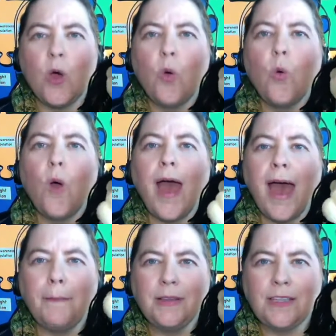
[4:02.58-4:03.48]
what
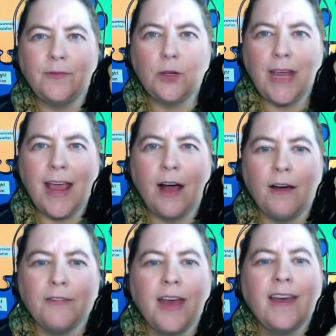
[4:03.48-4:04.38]
happens if you take
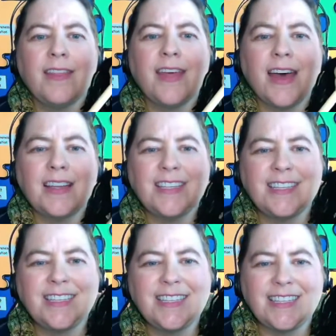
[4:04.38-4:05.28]
off the
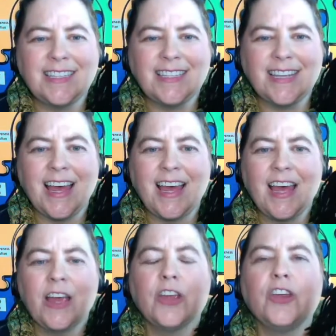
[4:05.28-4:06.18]
z?
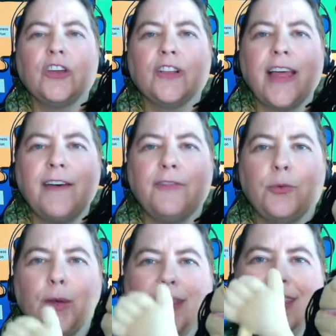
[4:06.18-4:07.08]
You're left
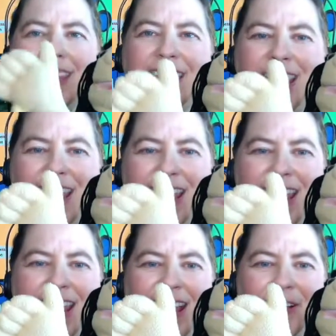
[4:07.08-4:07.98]
with e.
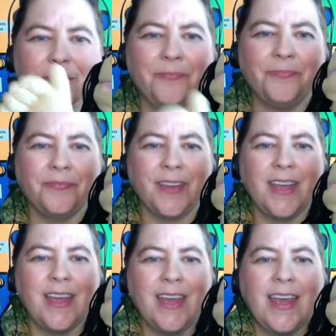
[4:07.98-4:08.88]

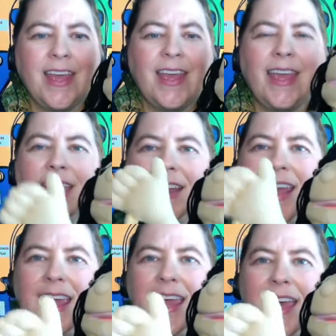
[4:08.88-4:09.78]

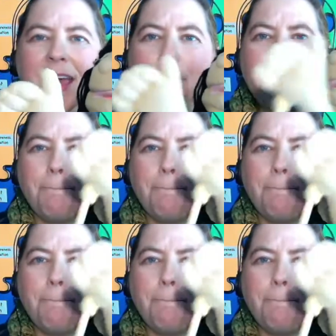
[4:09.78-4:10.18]
In ip,